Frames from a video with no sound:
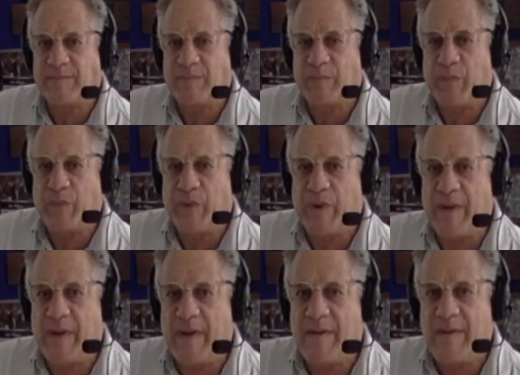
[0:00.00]
Breathe
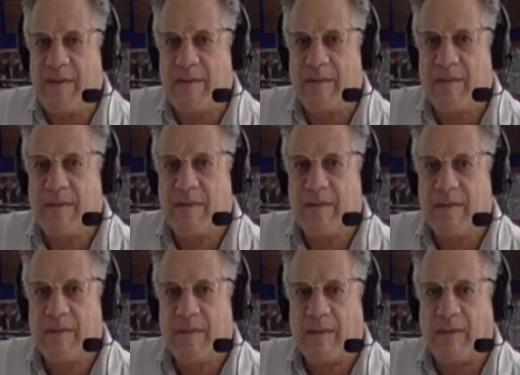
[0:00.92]
in.
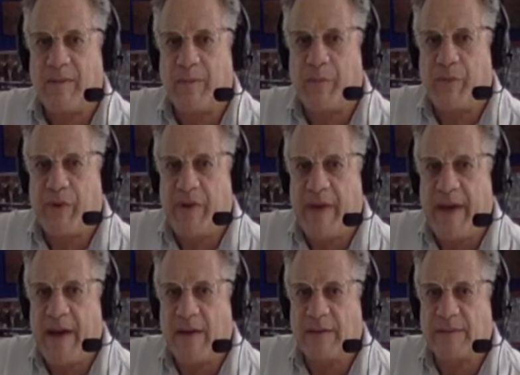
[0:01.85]
Breathe
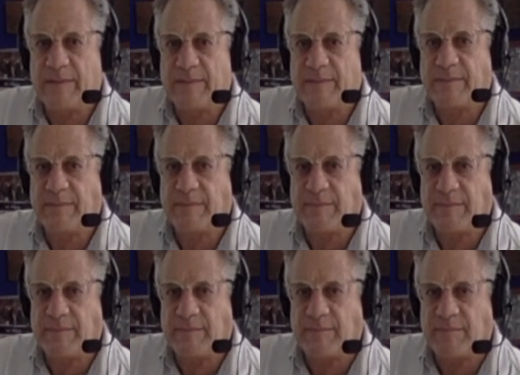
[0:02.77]
out.
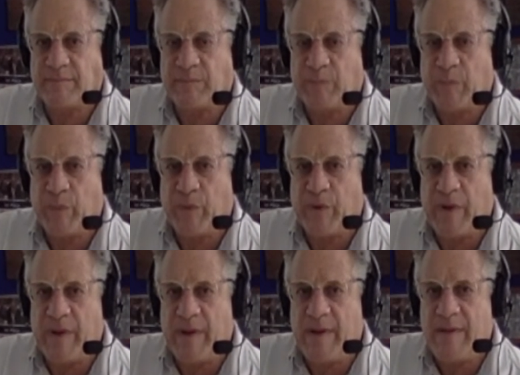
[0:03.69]
Breathe
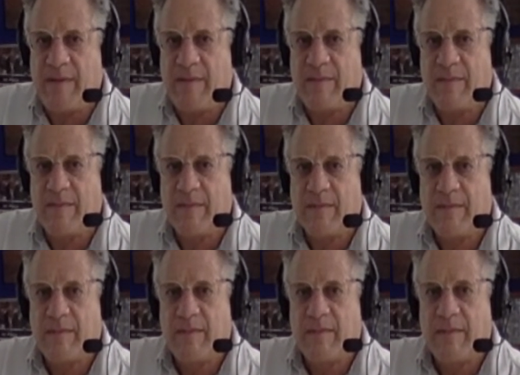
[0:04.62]
in.
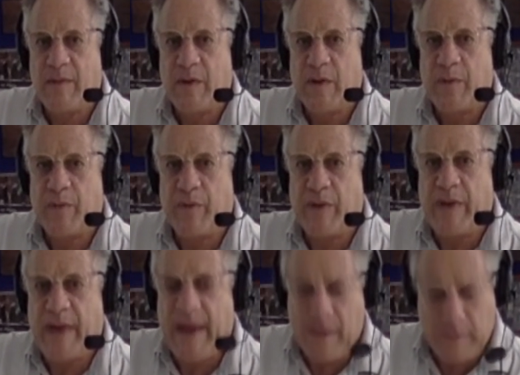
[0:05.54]
Breathe
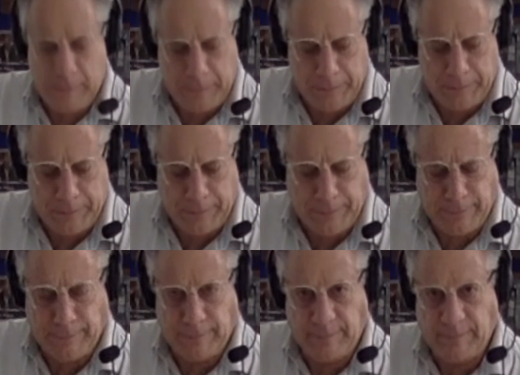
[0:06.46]
out.
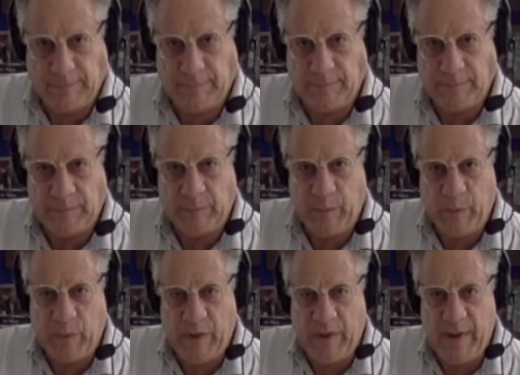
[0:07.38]

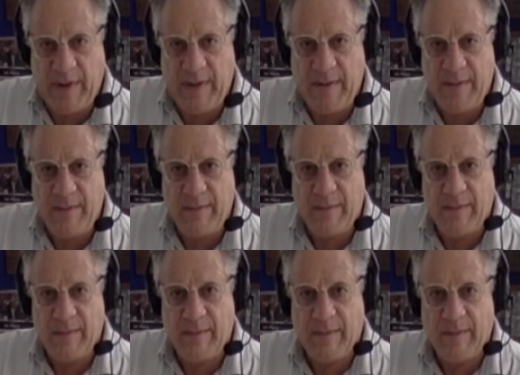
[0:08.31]
Breathe in.
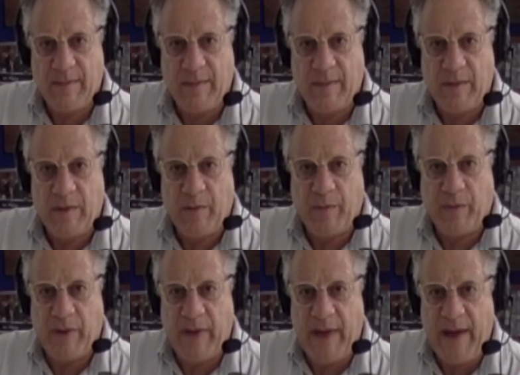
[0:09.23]

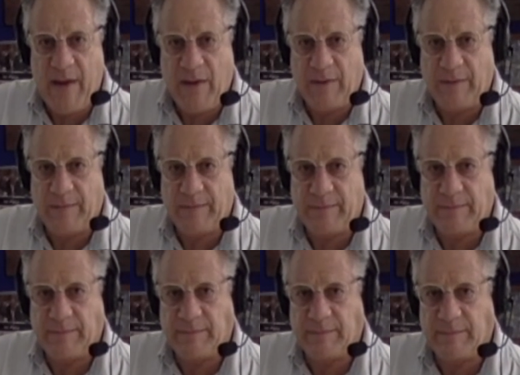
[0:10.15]
Breathe out.
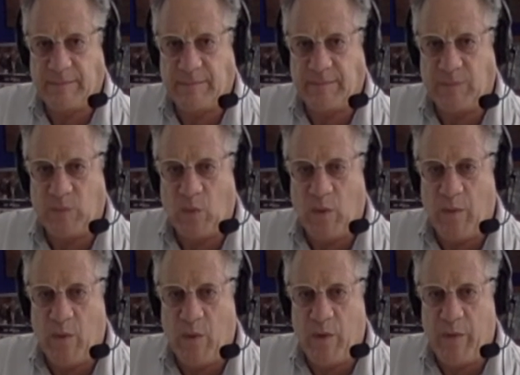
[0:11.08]
One
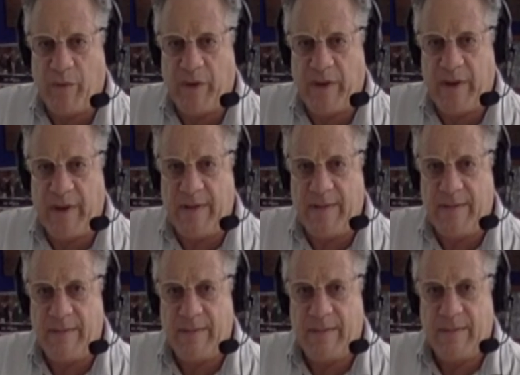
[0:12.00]
more. Breathe in.
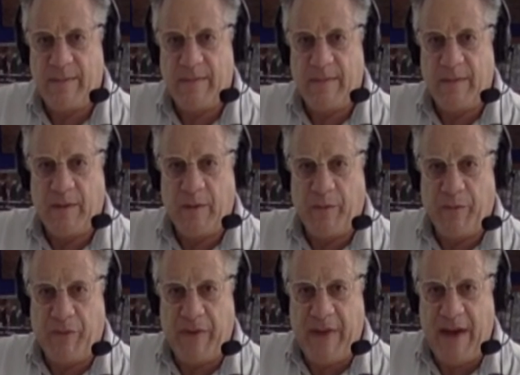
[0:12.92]

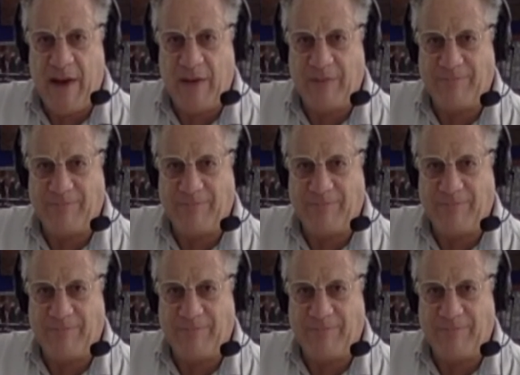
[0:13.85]
Breathe out.